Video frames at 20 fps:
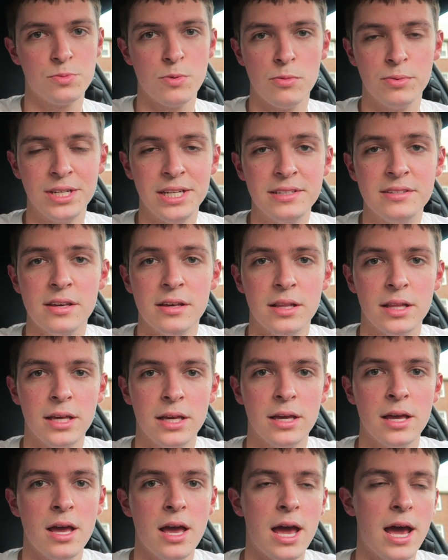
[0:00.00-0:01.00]
Mobile
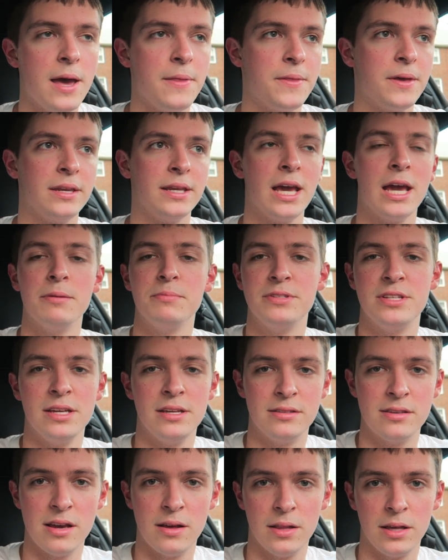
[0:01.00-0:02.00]
Detailing and then Gabe
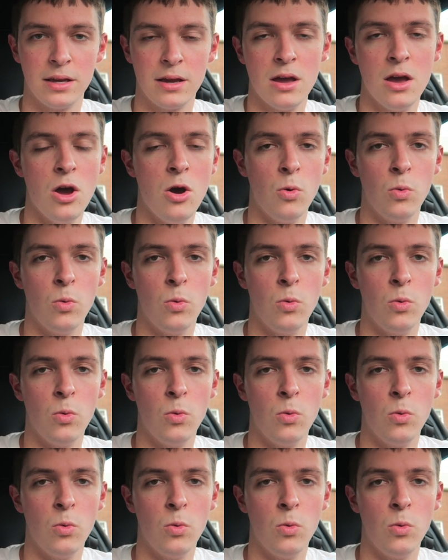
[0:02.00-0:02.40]
Detailing